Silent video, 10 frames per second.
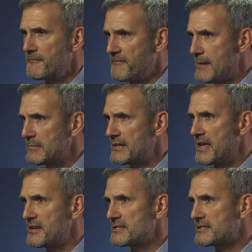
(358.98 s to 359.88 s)
the family
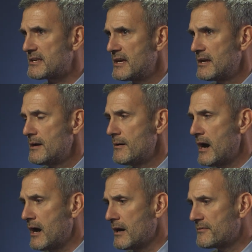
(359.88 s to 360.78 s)
that is
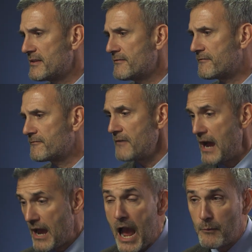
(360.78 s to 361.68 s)
uh,
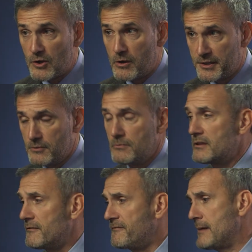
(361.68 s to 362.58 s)
I would argue
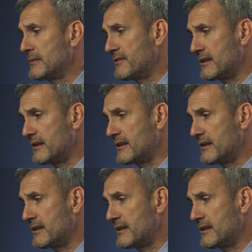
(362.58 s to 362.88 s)
that the family